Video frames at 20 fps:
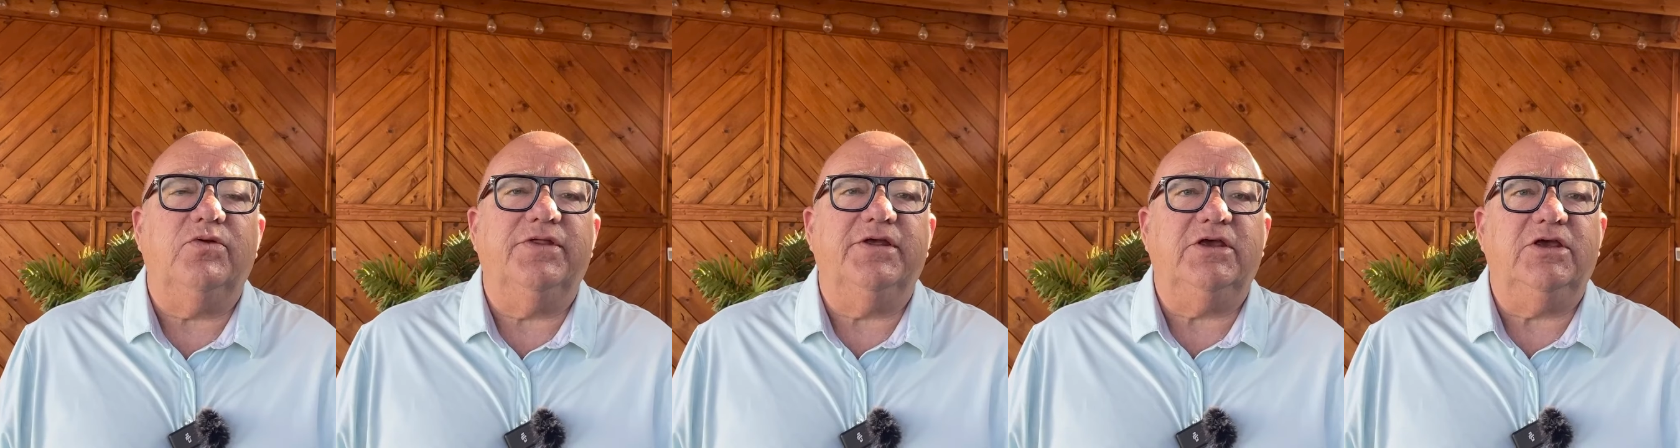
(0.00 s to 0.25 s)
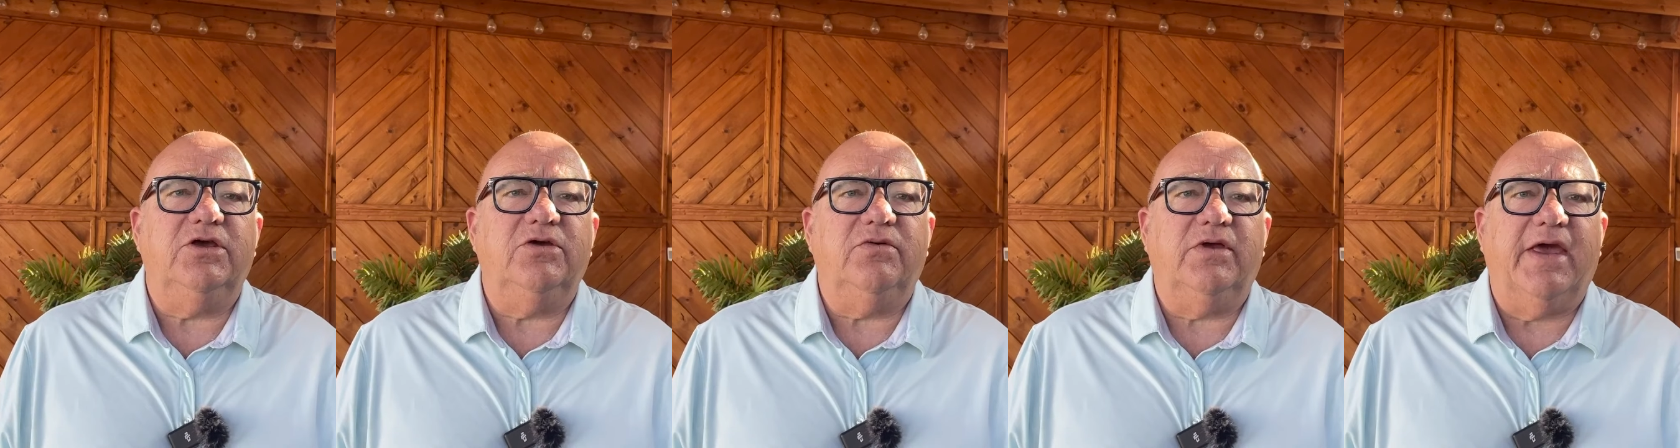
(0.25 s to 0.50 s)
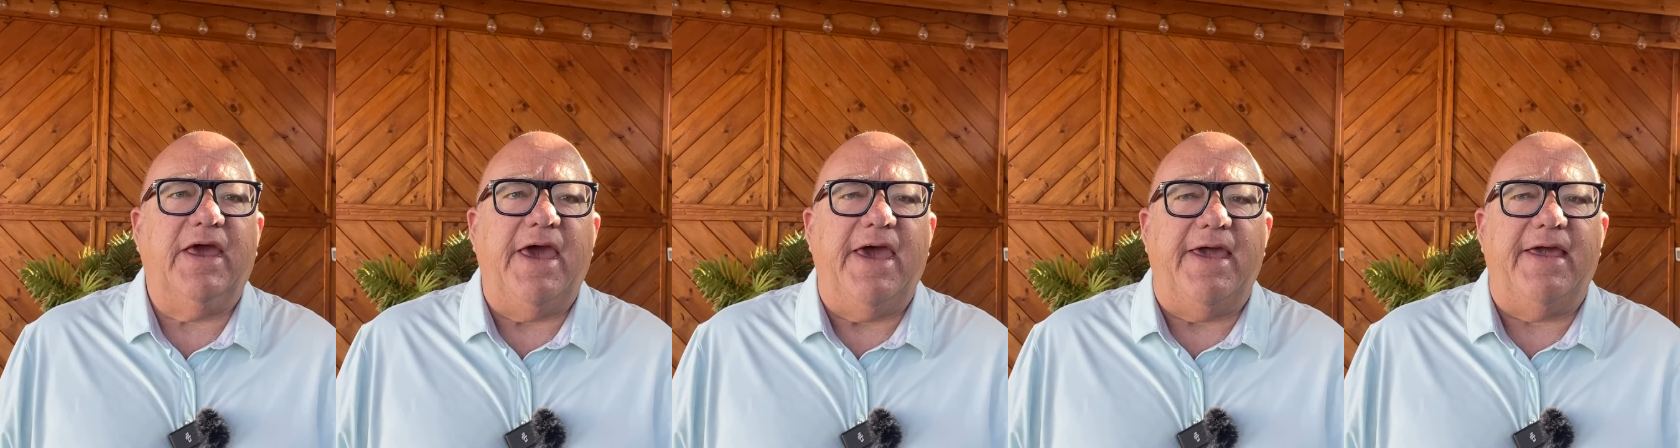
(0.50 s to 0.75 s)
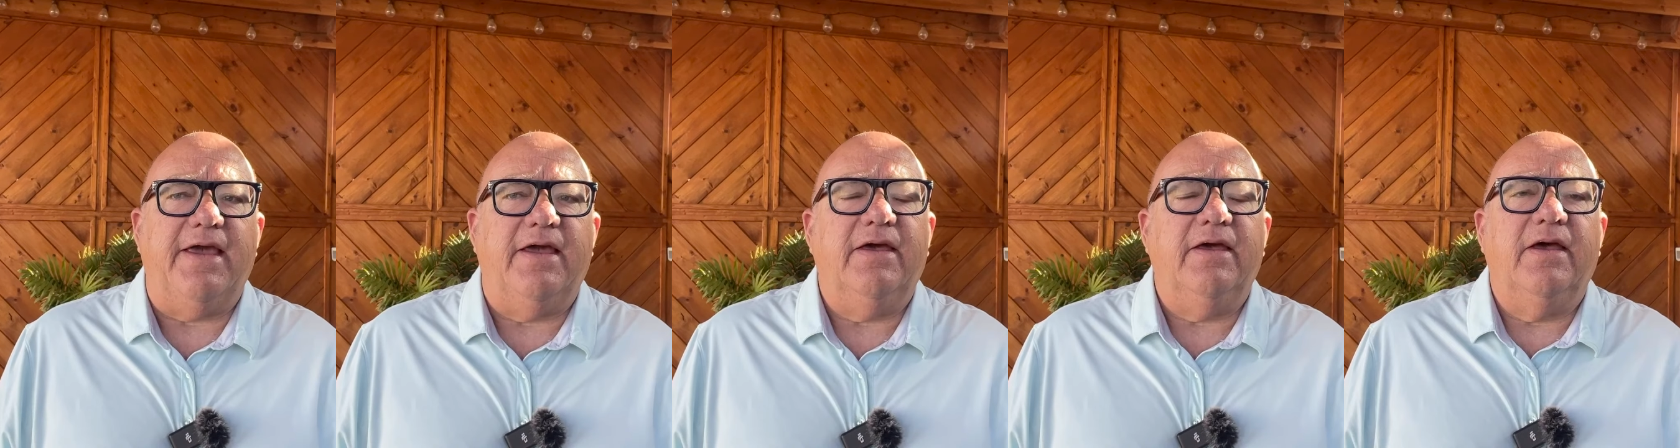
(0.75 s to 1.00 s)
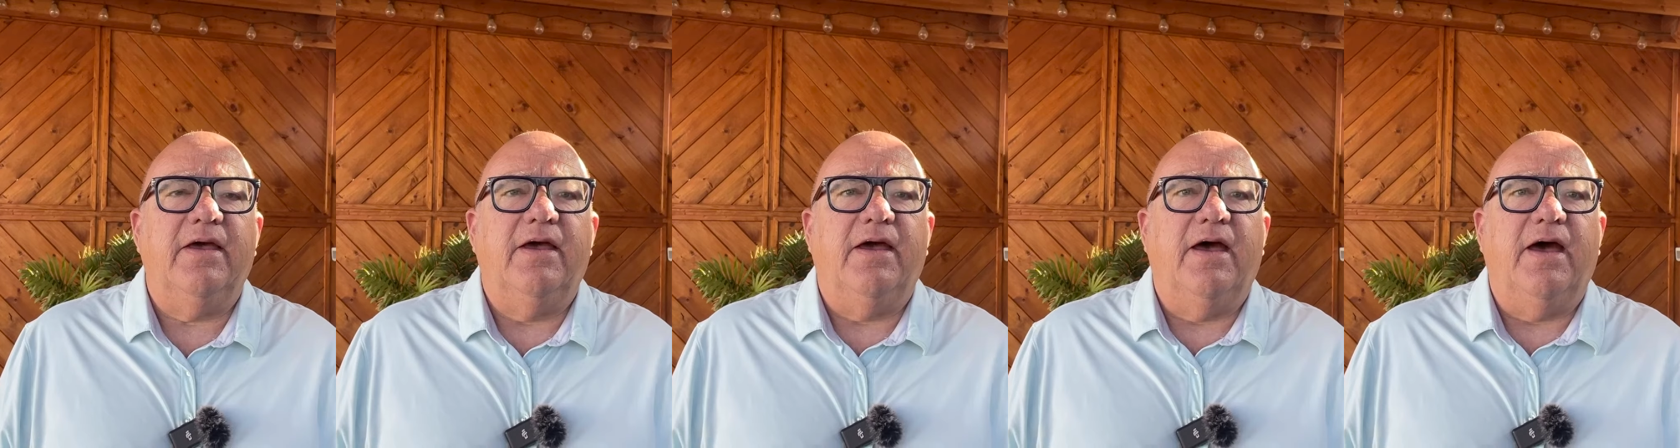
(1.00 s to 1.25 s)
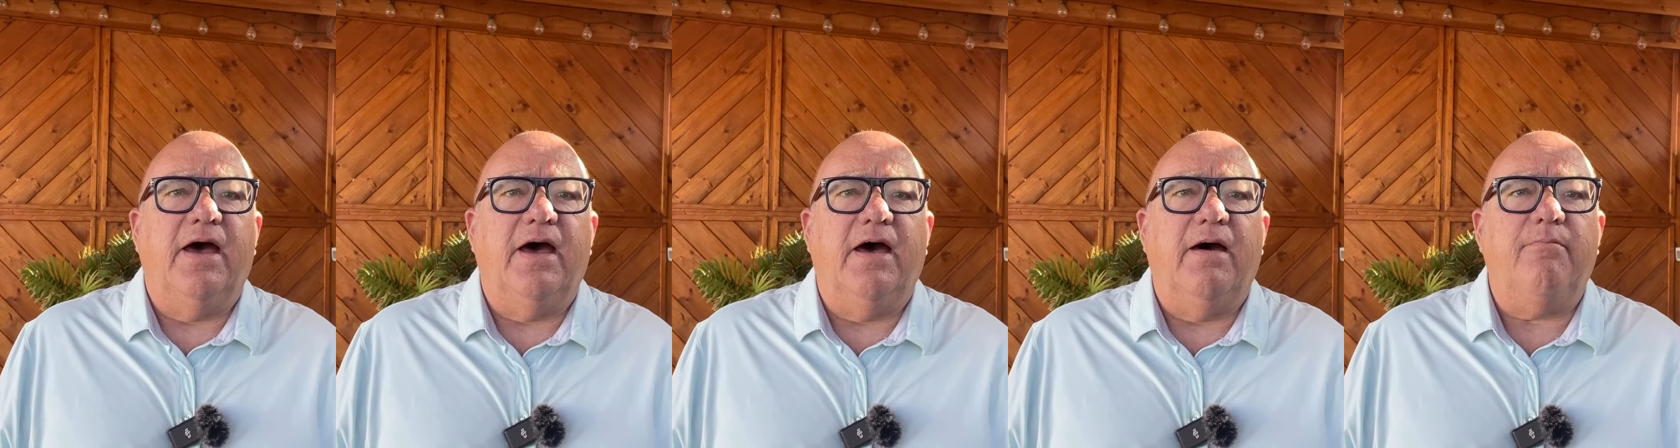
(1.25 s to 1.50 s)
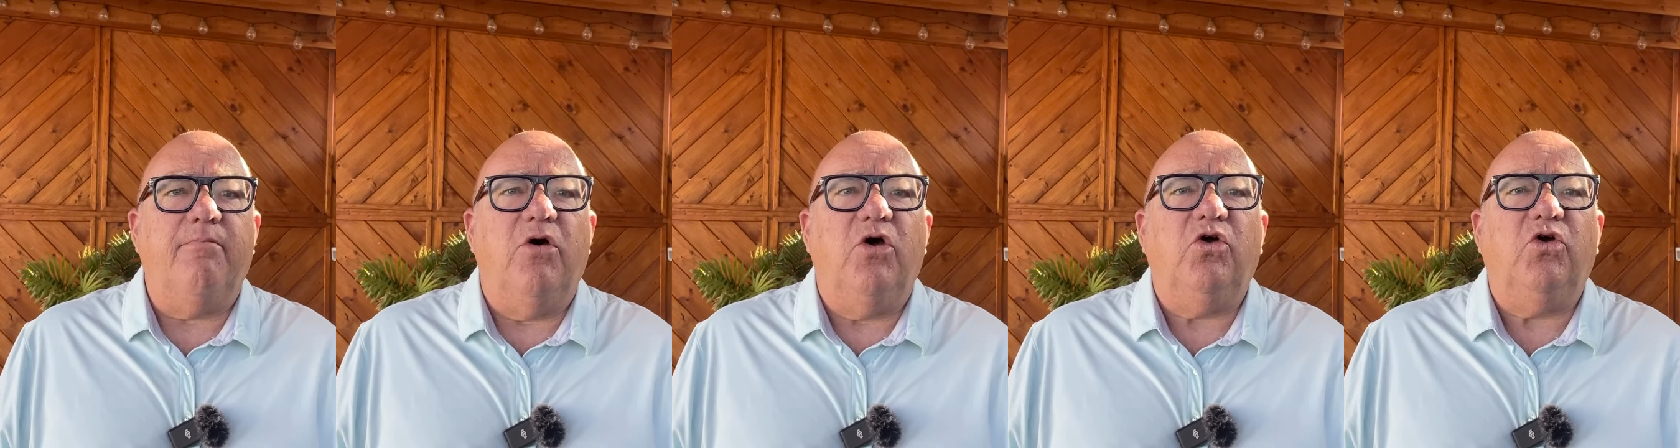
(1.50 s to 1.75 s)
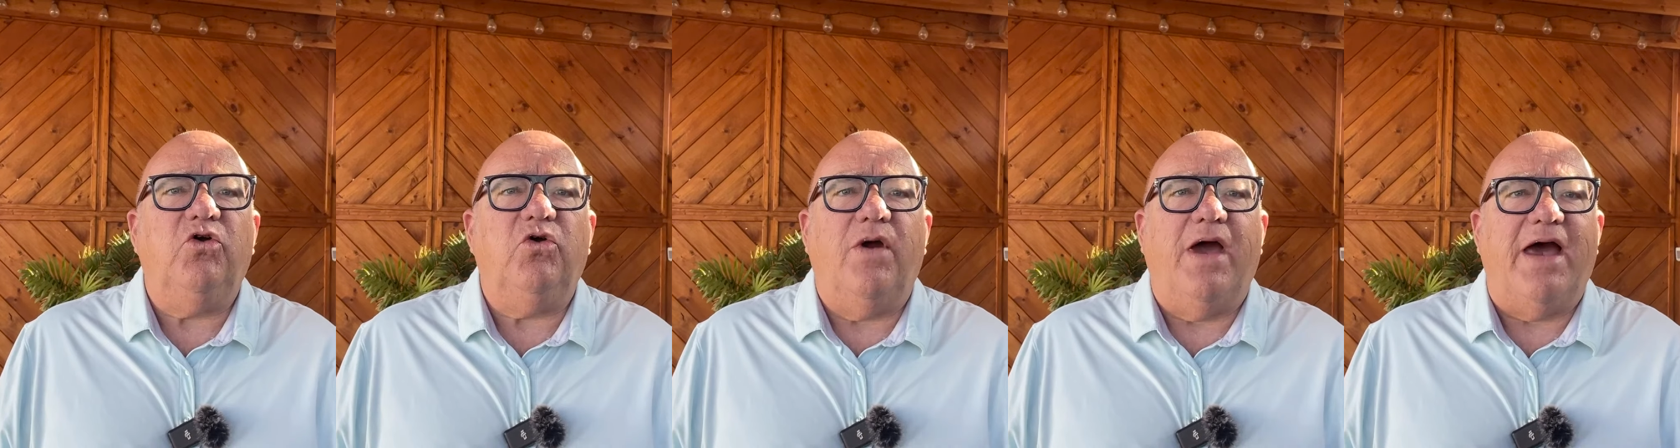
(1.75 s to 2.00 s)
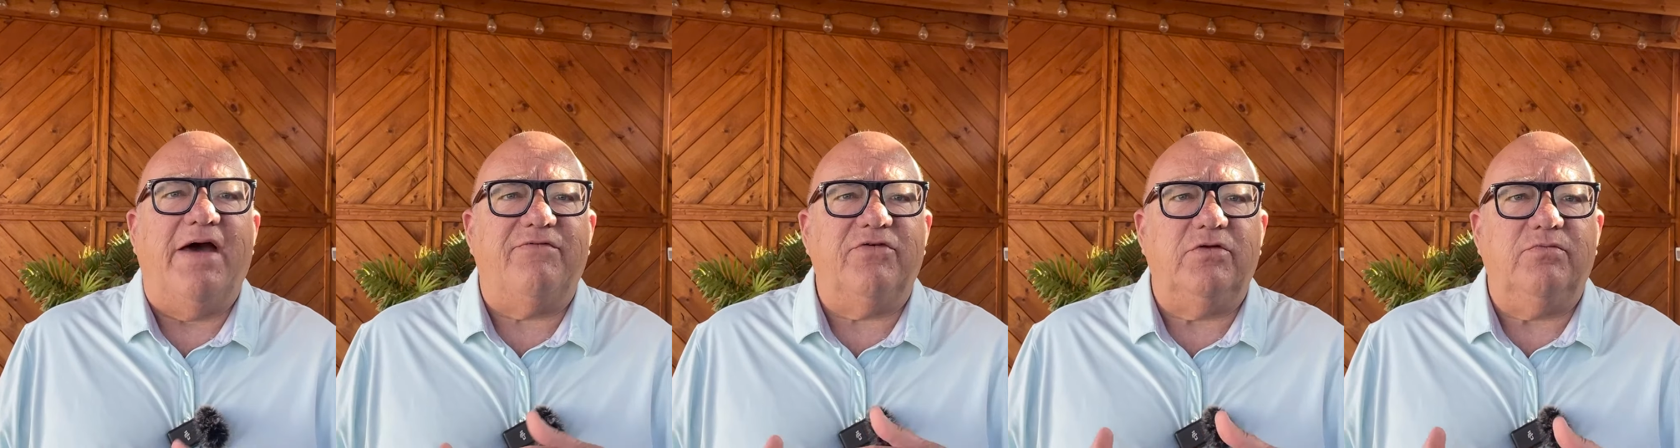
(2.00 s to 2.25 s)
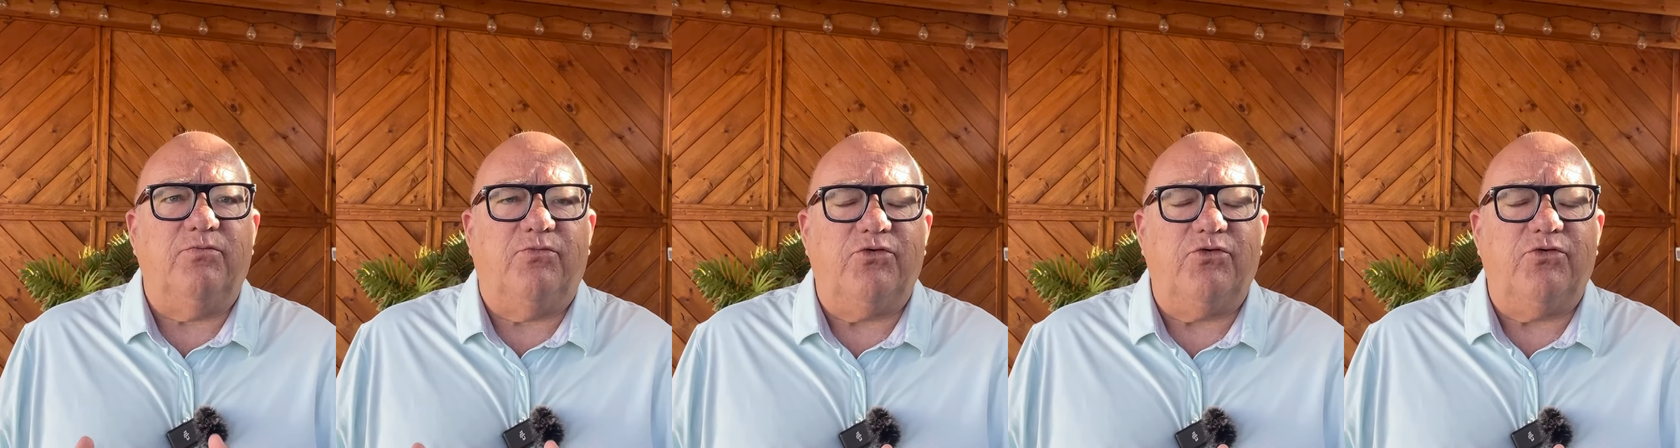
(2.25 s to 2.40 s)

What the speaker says: the UK, who haven't